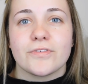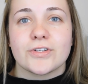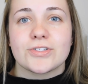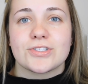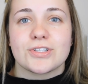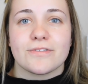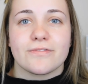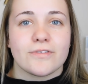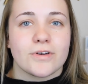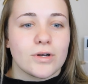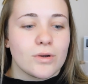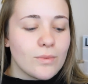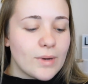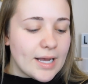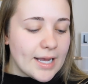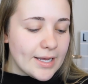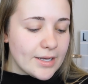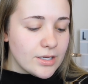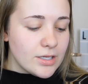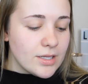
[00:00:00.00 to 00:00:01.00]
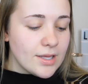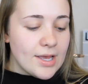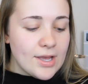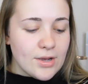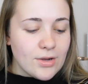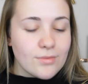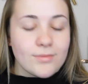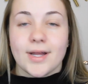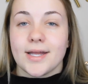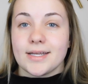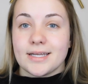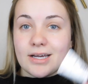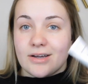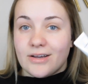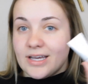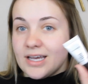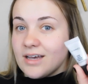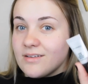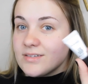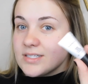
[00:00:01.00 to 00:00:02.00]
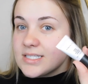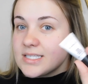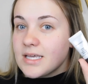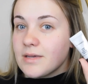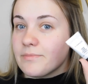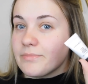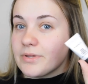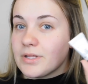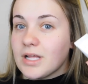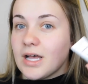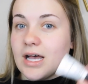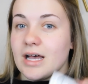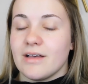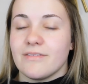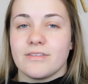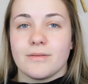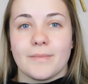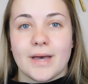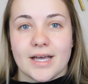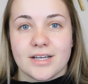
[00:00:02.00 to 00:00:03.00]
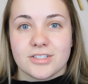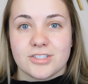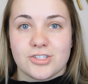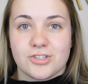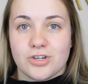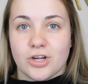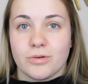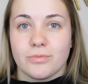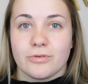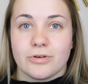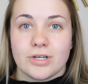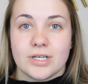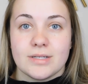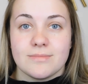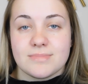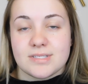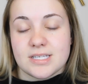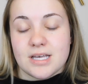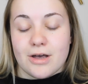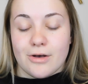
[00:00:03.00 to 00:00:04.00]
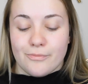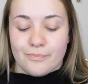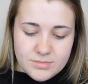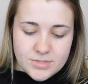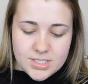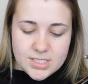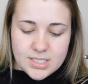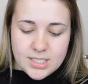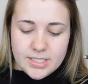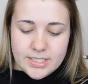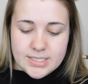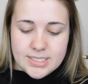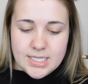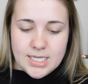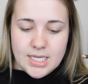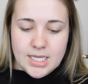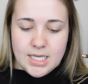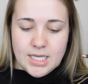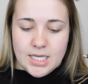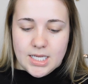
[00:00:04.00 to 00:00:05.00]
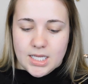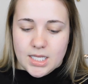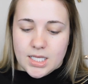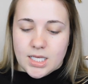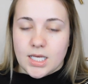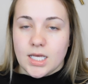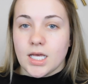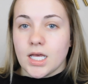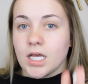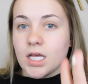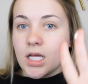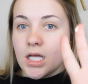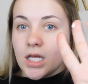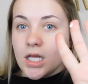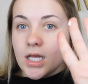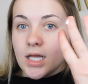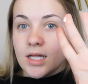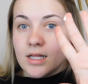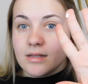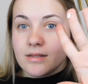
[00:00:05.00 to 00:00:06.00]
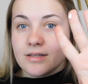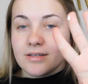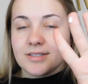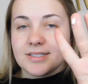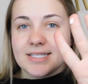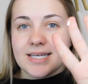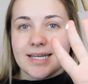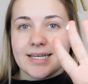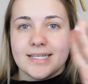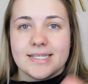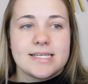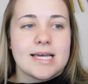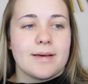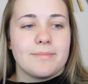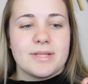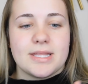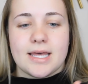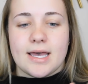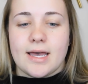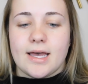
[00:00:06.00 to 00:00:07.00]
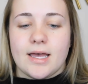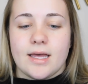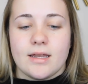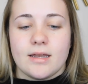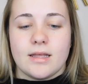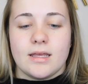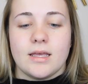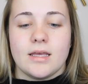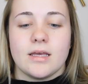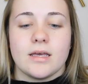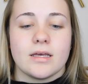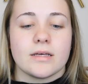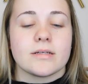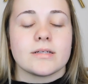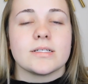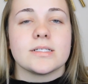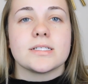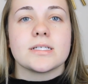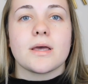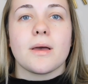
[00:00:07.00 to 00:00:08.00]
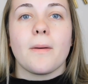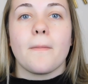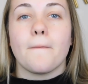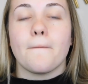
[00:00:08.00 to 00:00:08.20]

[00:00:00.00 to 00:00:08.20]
filter for a while. Right now I have a sample of the MAC Strobe Cream, so I'm just going to take a little tiny dab of that, and